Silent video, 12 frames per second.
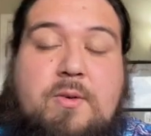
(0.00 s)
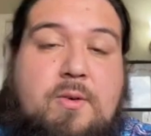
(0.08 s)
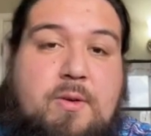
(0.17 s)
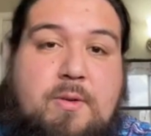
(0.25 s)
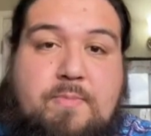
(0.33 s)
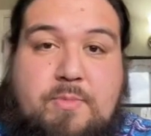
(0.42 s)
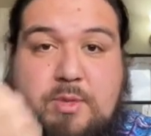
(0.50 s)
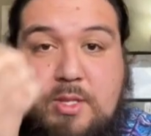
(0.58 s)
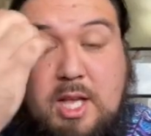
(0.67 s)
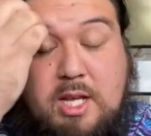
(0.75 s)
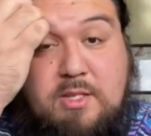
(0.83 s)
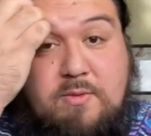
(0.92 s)
or
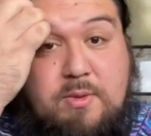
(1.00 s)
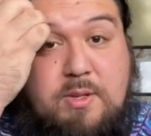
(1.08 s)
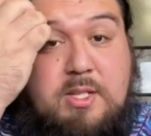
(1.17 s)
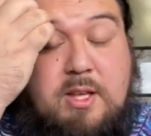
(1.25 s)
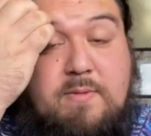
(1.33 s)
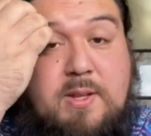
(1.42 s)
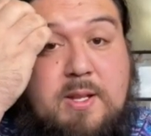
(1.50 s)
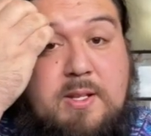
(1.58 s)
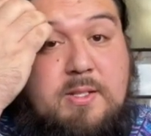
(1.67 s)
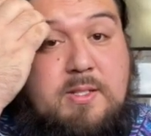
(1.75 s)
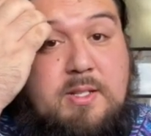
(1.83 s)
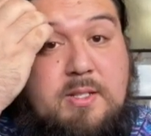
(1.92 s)
saxophone does have
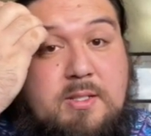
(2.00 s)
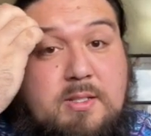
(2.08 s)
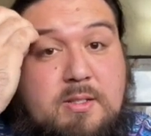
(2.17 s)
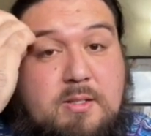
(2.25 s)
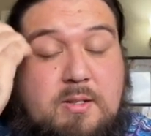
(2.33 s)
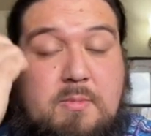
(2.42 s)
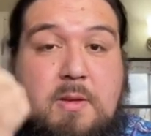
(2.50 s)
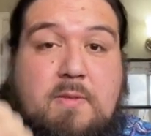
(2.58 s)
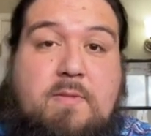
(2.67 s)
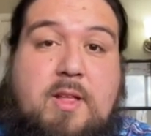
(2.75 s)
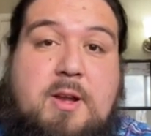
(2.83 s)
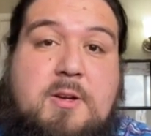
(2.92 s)
tendencies to be
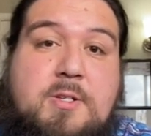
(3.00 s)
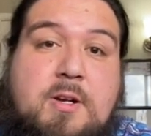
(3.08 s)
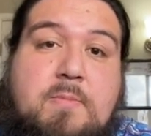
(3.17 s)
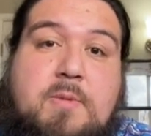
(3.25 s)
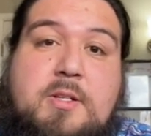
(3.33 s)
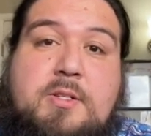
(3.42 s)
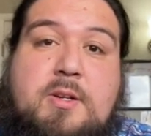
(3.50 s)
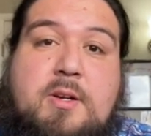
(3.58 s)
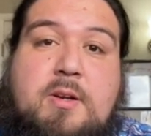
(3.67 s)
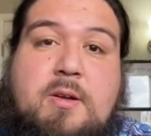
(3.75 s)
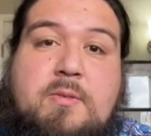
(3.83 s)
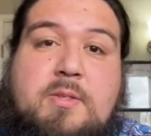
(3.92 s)
flat or sharp on
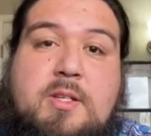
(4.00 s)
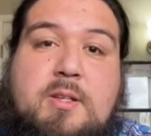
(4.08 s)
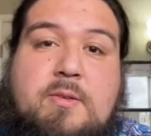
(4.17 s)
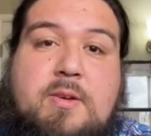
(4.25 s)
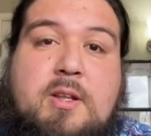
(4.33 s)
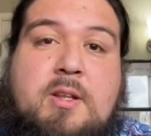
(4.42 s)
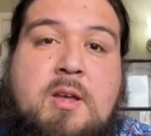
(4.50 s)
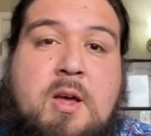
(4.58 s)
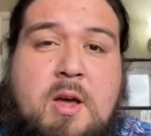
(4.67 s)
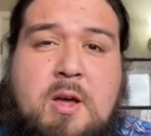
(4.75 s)
certain notes, and you can